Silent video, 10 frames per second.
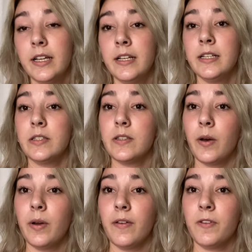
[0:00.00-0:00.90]

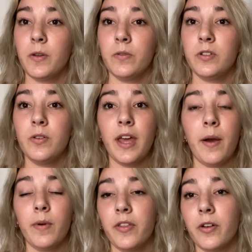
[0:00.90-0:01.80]
So if you do
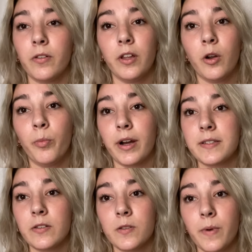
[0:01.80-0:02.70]
that with your little
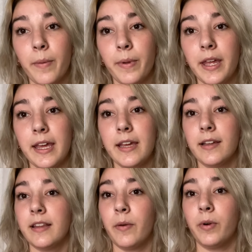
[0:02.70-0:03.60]
Brussels puppy,
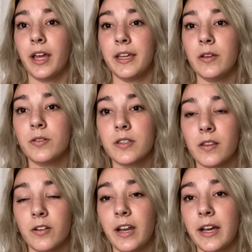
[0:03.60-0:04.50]
they will get used to
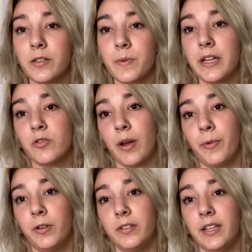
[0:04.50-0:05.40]
their nails being
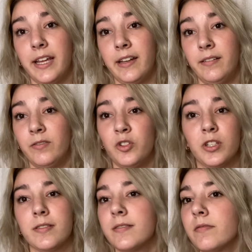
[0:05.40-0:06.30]
dremeled and
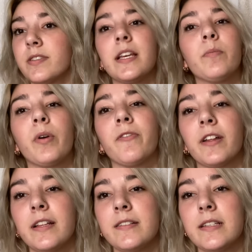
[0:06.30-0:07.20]
just sit
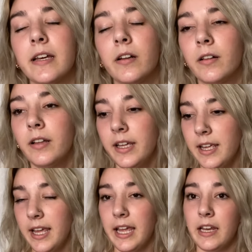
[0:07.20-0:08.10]
perfectly still.
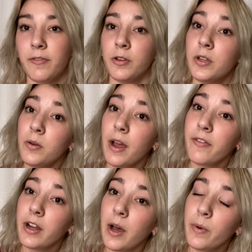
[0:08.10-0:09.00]
And if you do
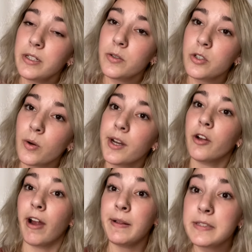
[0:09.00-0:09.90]
ever cut one too short,
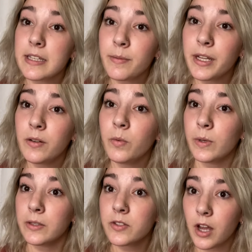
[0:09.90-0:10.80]
ground cinnamon
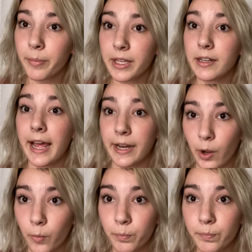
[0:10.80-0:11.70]
will stop it at
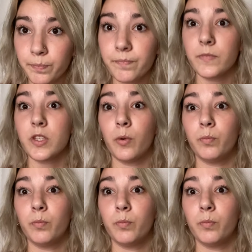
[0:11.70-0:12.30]
home. So